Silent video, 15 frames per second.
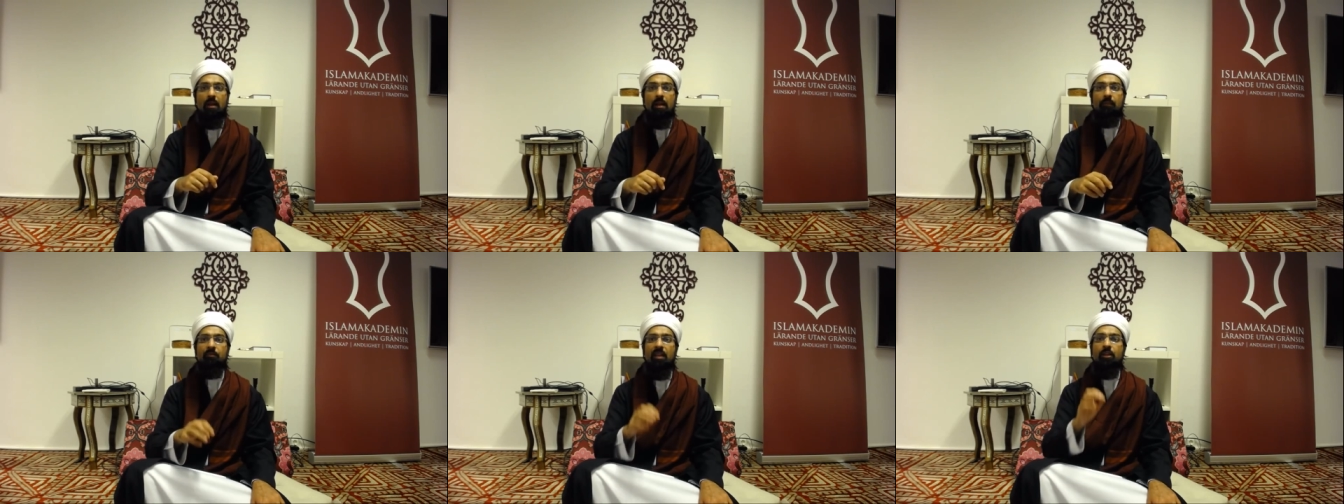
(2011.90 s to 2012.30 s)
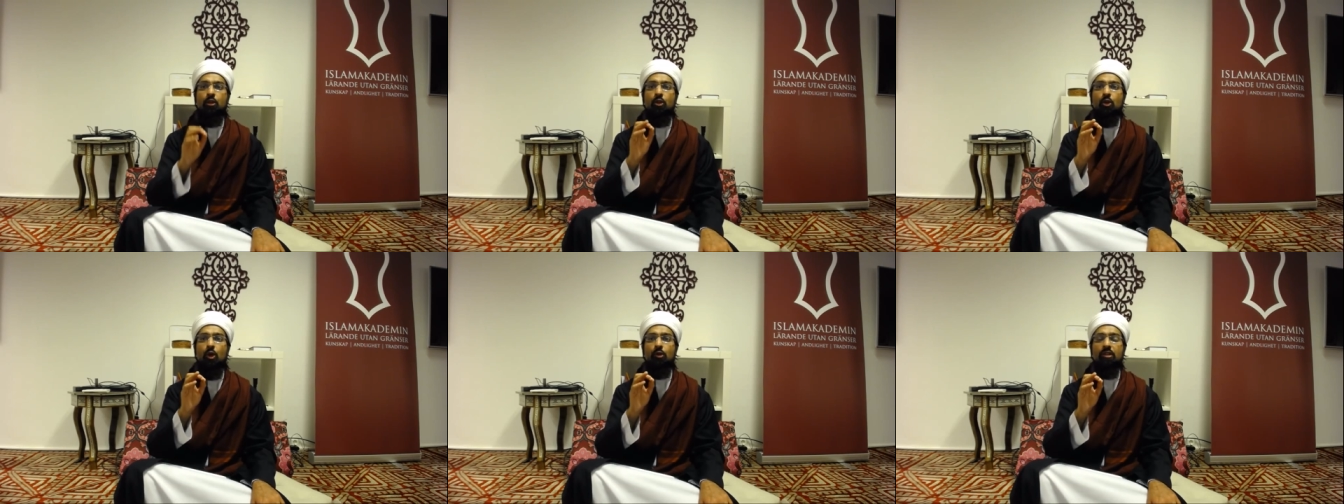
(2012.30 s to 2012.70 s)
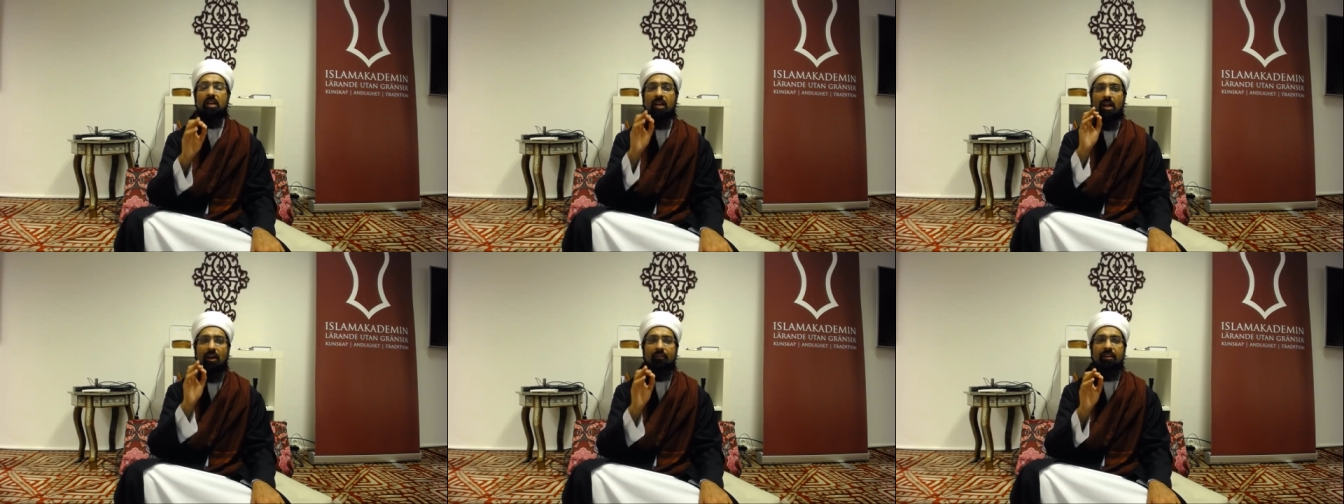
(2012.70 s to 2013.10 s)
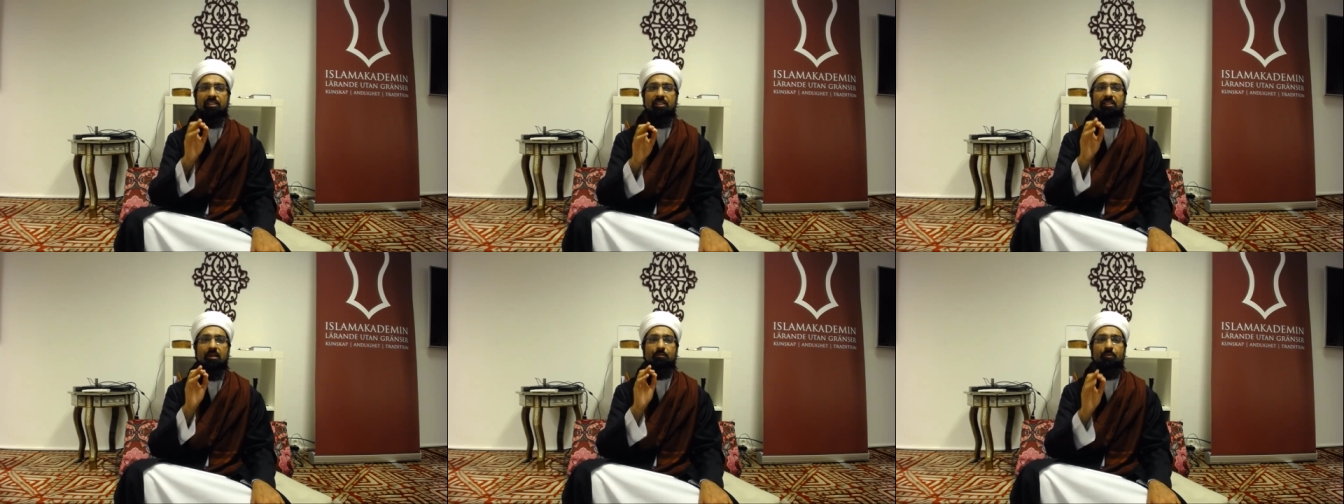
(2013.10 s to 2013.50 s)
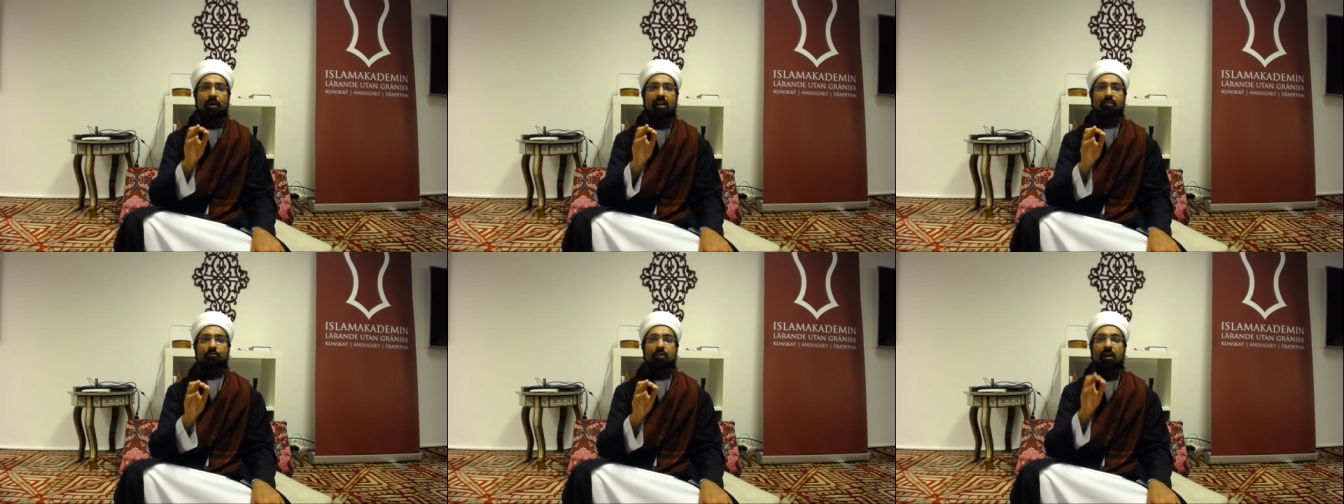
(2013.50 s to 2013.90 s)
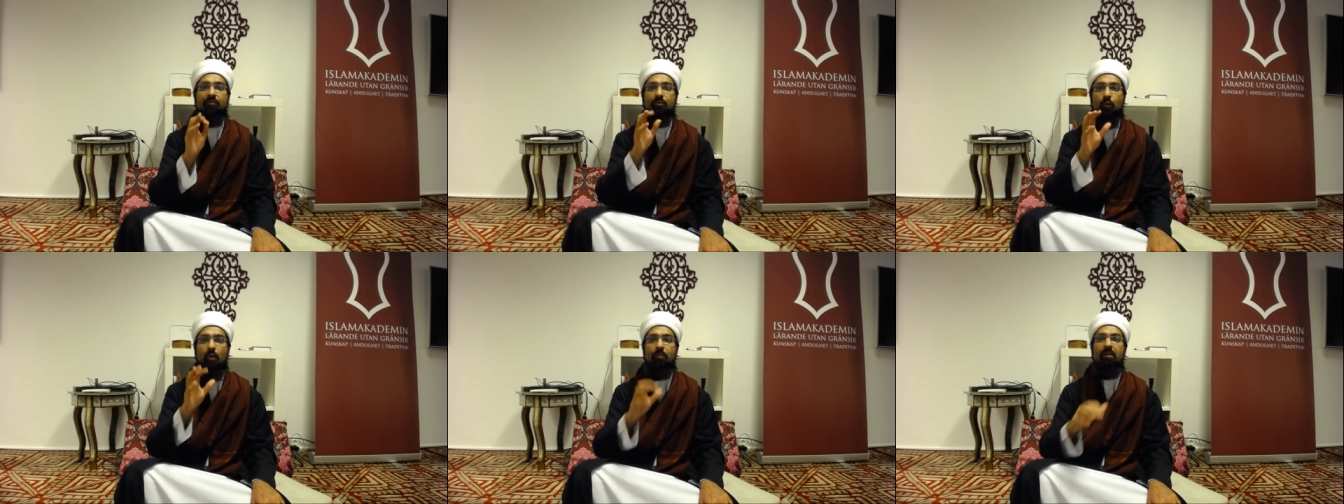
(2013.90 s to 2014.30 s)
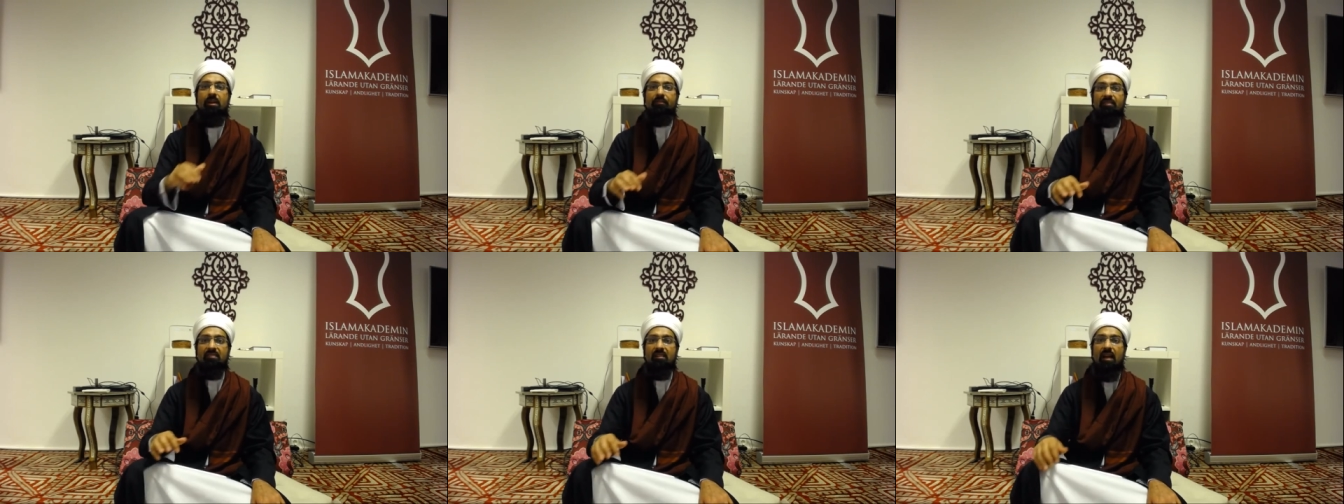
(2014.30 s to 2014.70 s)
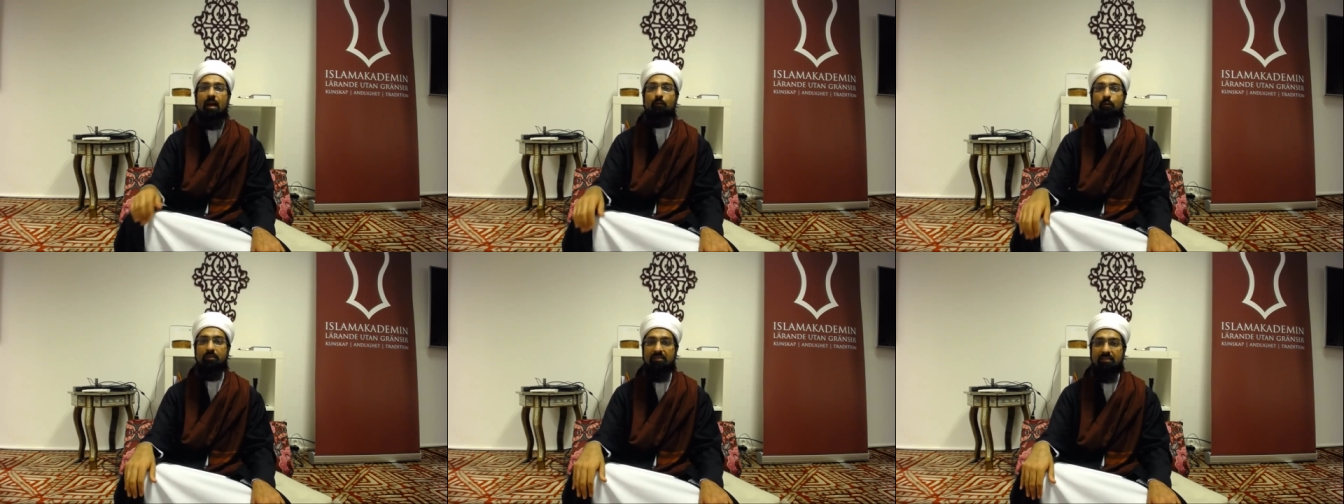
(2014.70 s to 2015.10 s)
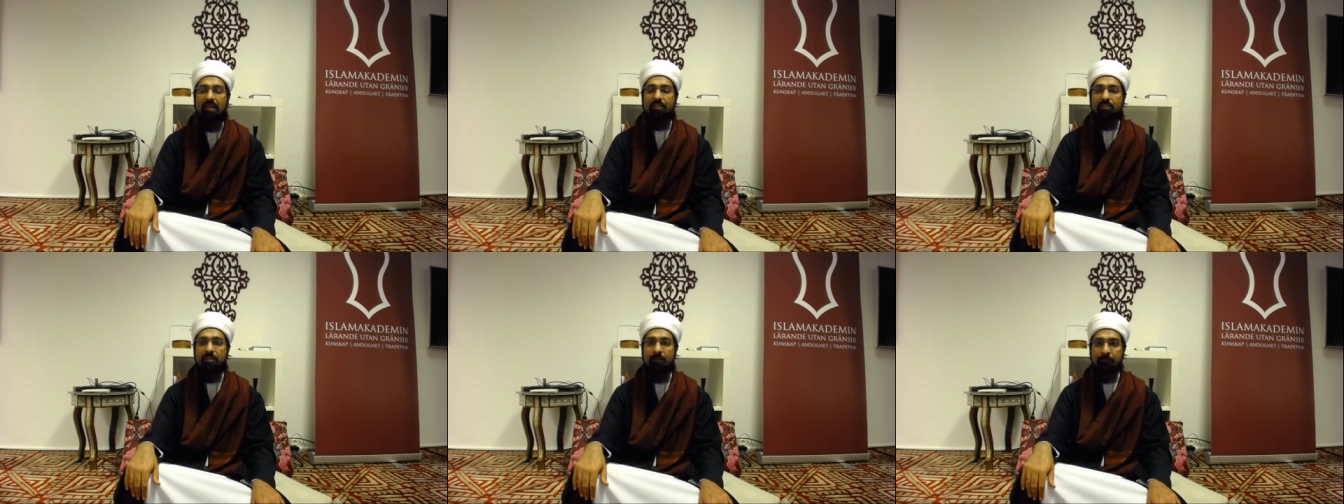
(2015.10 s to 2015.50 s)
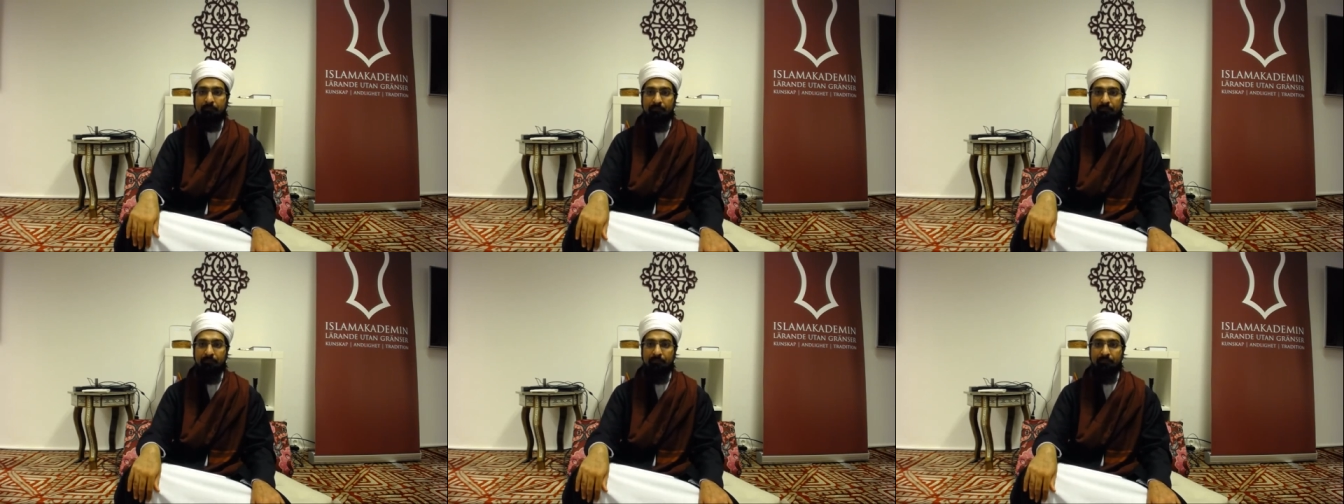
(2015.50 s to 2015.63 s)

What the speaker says: And you know, the courage and the bravery of the women of Islam was such